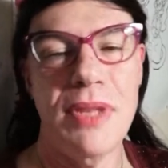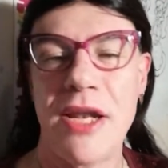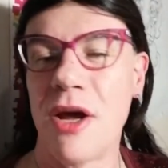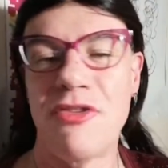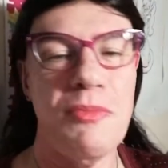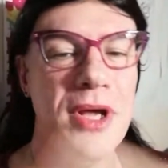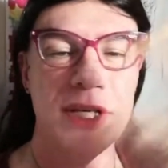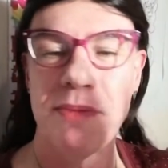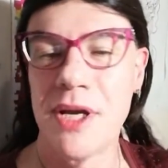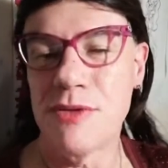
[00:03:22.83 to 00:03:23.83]
Plan 9 from
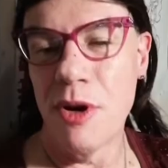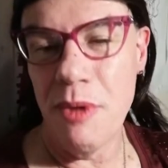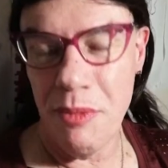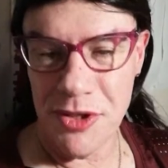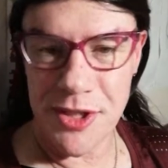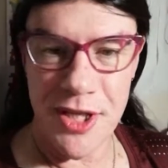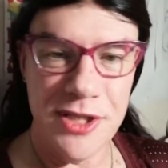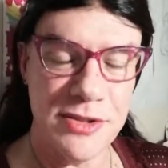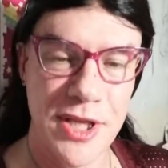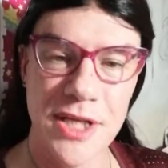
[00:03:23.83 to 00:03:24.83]
Outer Space, Robot Monster,
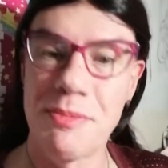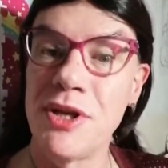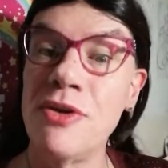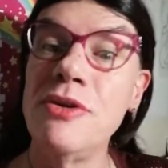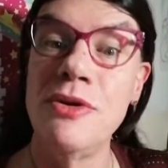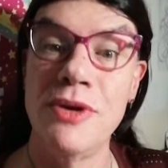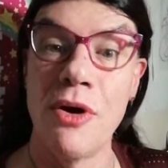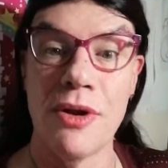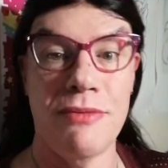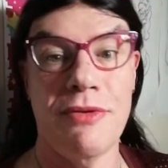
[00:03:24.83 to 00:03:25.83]
these sorts of things. But you
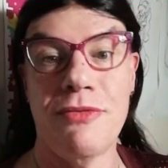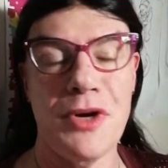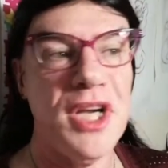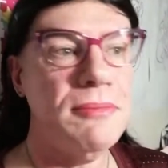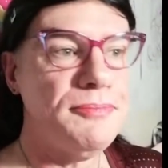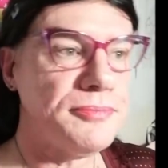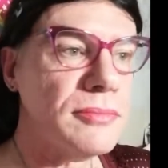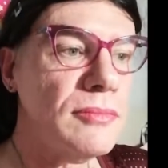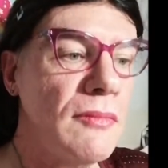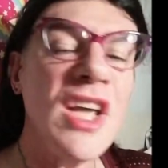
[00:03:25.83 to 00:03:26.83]
got in for free
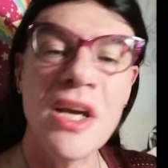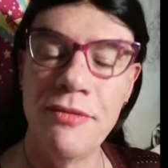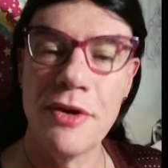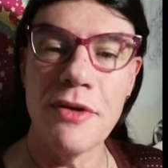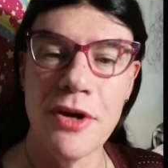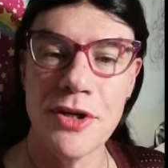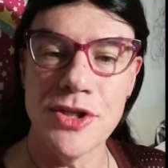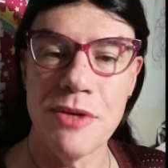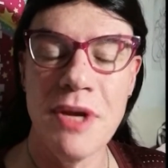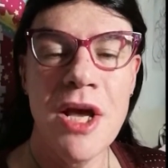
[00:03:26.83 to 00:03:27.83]
if you're in
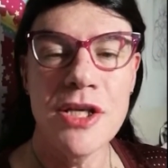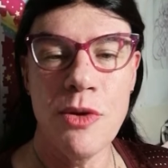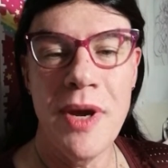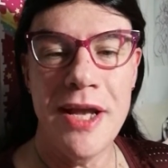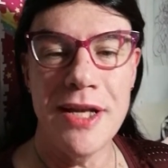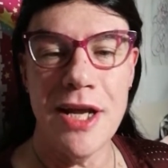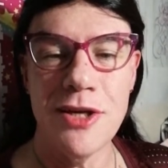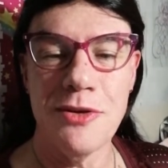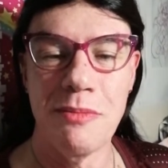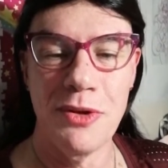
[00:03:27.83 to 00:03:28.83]
costume. So we're heading
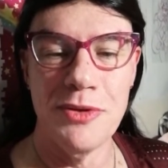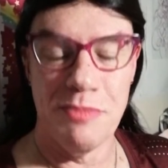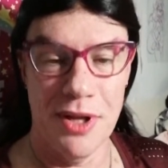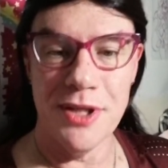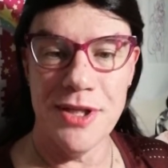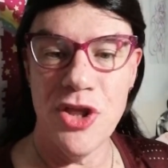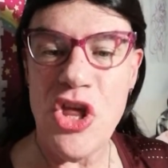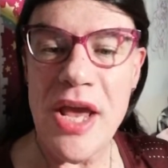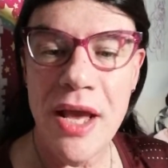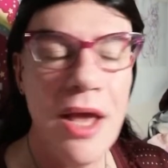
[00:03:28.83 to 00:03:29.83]
down to a Blues Brothers
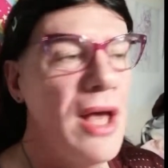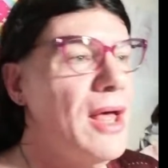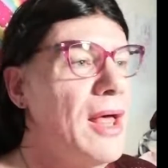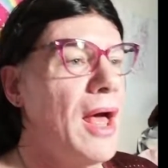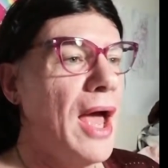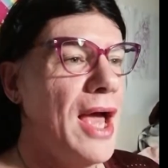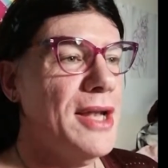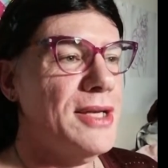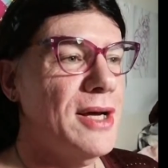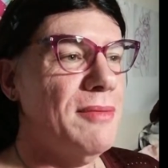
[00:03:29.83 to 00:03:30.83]
thing,
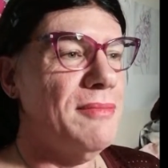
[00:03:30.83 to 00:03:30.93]
and